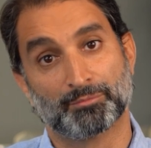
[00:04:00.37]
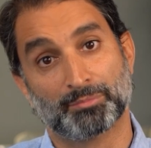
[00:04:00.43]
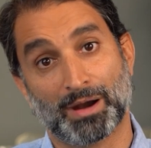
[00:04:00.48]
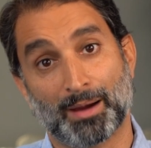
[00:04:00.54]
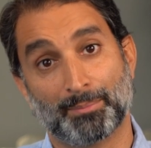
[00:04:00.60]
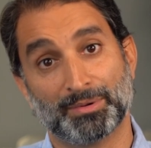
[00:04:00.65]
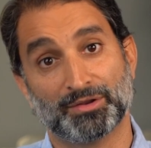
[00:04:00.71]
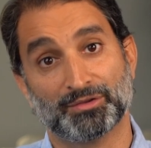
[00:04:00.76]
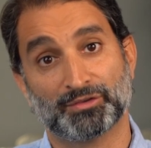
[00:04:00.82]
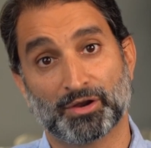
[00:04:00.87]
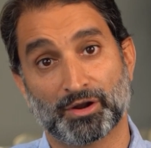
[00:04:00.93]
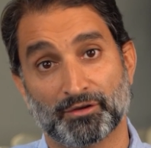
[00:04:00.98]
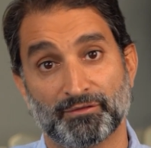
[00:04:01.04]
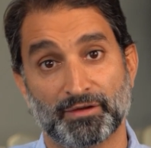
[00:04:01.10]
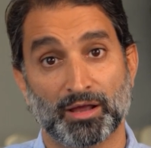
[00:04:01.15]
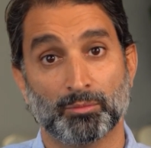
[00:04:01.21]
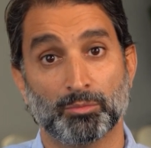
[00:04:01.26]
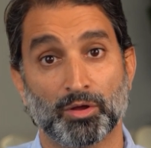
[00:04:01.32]
of properties that are
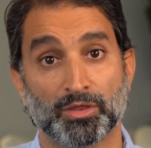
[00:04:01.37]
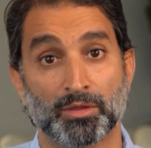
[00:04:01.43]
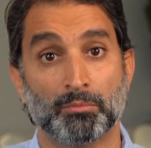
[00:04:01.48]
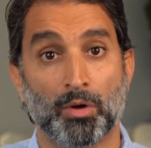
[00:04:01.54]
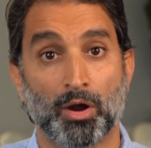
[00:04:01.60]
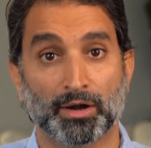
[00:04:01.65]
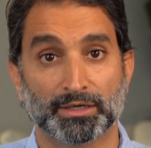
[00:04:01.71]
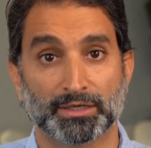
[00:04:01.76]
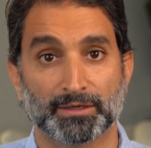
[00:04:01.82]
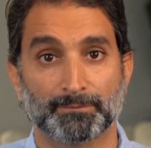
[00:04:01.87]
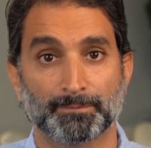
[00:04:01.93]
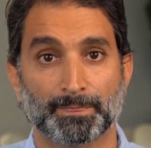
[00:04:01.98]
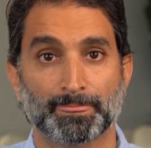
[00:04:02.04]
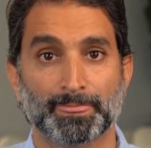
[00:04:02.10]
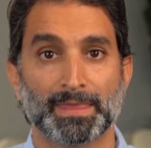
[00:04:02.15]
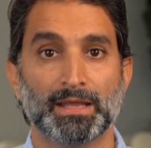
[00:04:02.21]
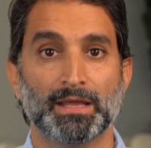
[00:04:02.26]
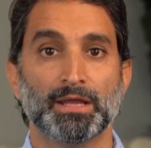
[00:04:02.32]
available on the market.
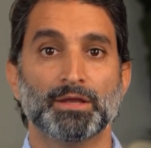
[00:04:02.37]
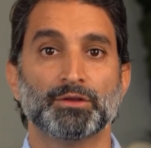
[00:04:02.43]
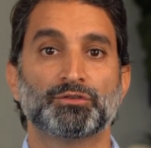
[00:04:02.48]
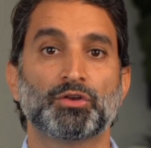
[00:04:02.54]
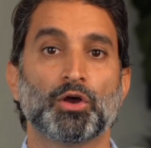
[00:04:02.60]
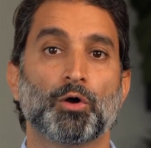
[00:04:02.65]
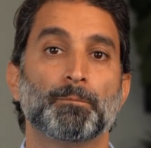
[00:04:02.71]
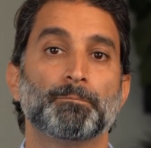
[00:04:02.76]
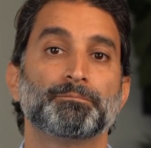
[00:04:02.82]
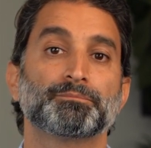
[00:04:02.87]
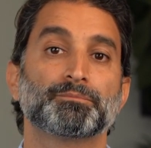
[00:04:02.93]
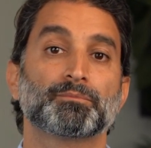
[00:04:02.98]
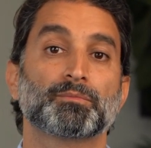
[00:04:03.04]
So